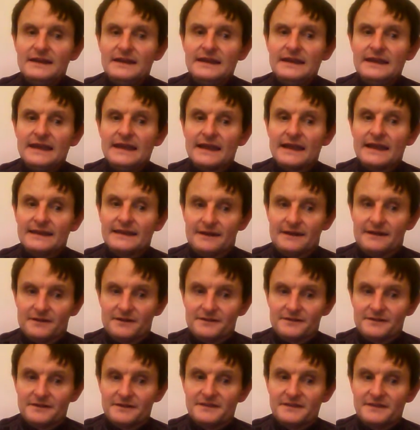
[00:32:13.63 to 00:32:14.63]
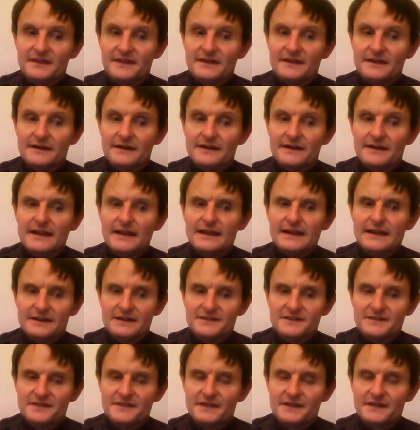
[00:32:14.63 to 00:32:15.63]
Ireland. You see, in
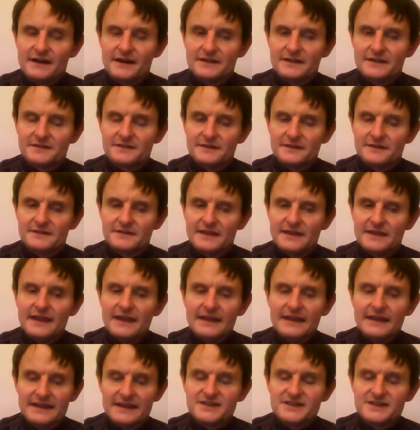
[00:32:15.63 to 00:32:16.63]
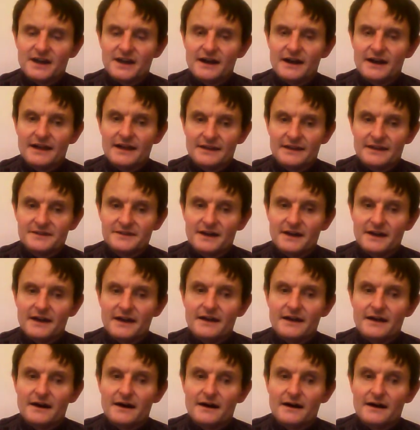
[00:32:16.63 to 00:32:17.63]
England, English, Ireland,
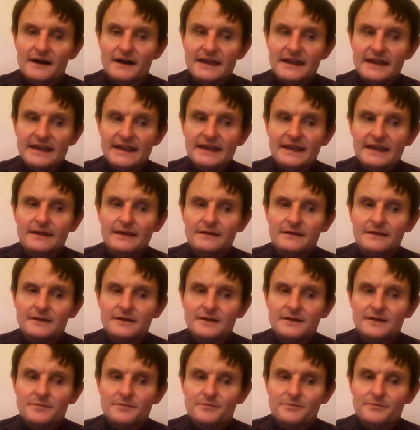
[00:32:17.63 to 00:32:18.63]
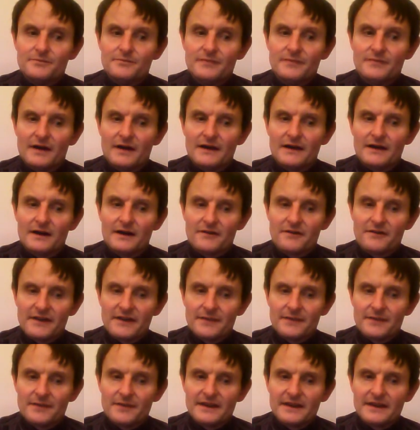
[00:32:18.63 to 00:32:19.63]
I-R-E,
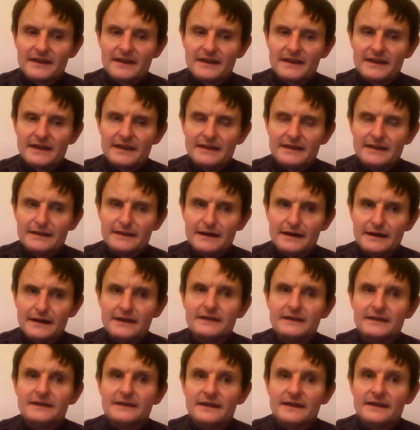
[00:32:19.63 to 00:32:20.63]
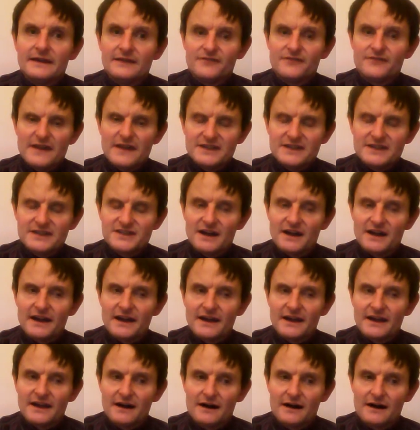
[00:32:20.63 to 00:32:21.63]
but in French,
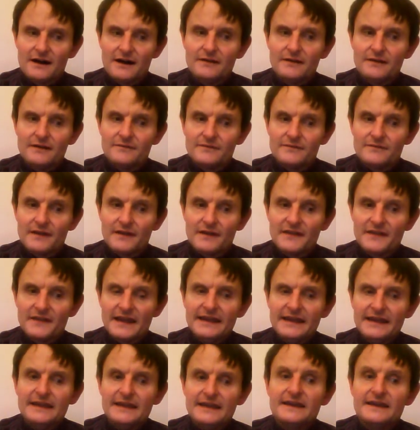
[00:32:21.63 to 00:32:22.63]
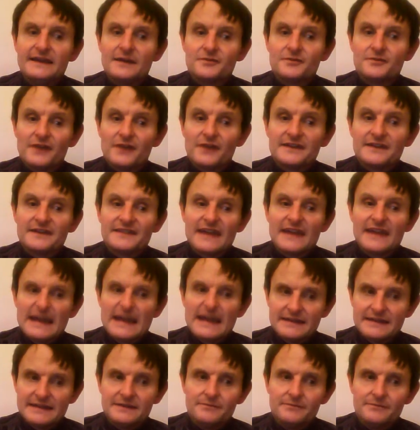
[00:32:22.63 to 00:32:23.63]
I-R, and the E comes right at the
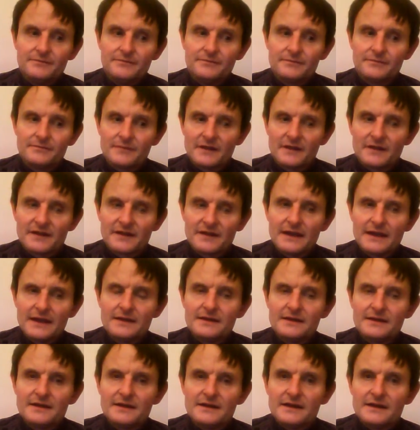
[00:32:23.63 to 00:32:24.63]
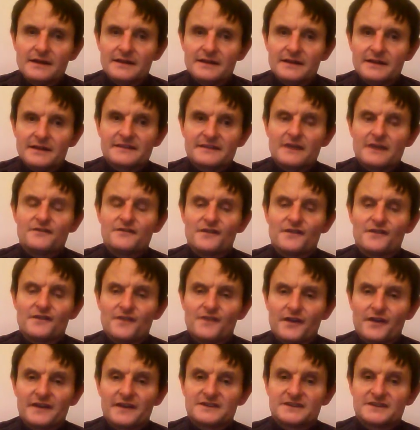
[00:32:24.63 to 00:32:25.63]
end. Okay, let's go for the
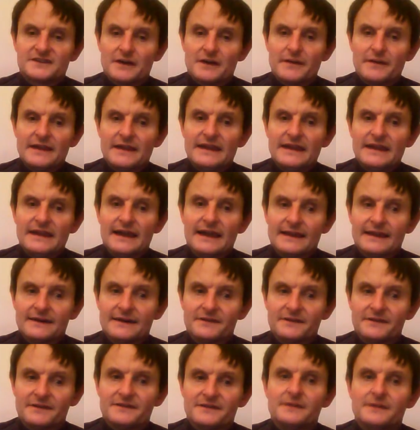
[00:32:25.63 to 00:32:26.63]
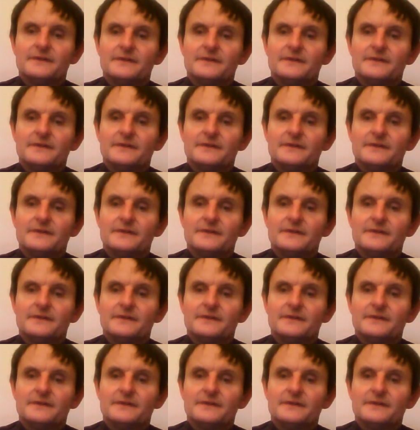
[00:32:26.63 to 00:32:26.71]
phonics, shall we? Ireland.